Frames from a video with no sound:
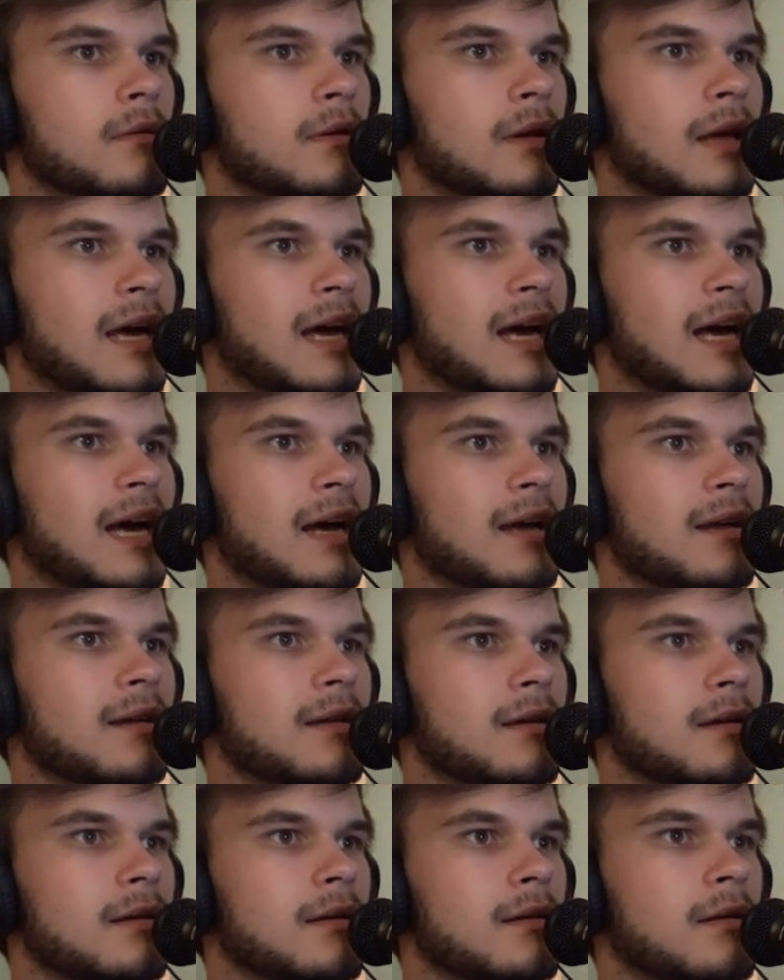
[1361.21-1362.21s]

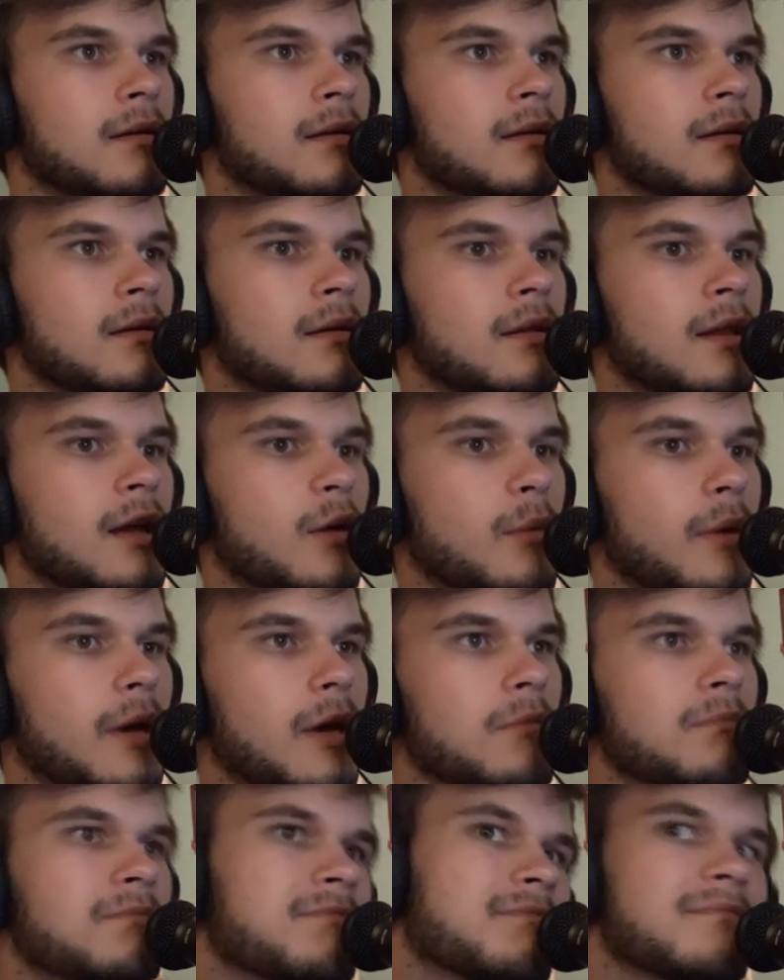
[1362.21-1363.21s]
There we
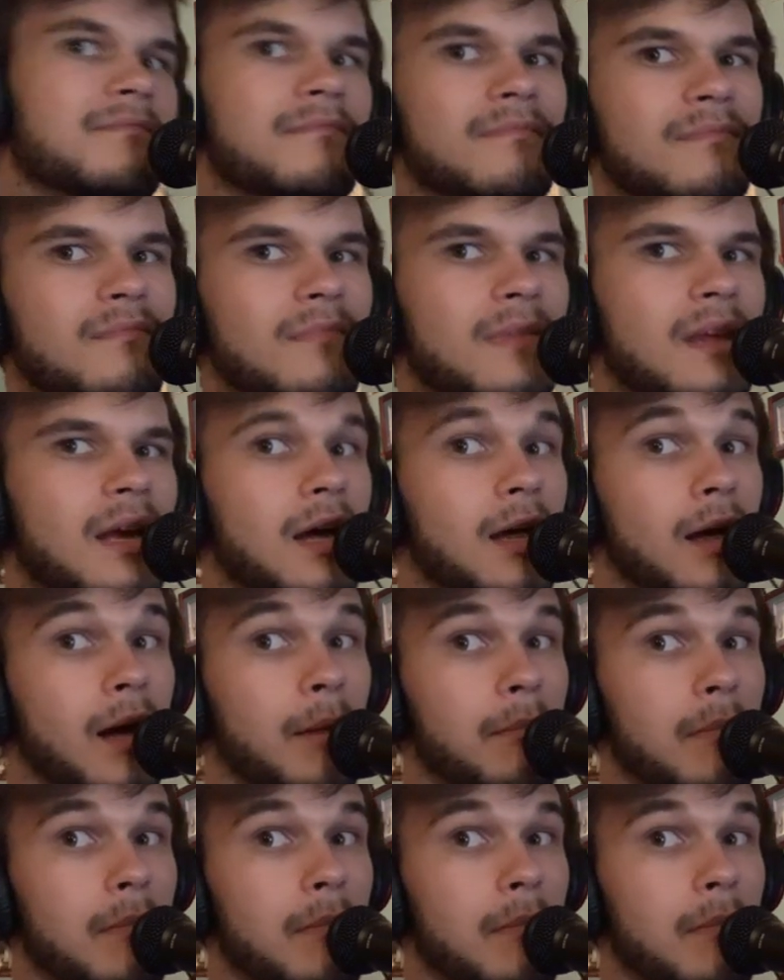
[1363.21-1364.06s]
go. I'm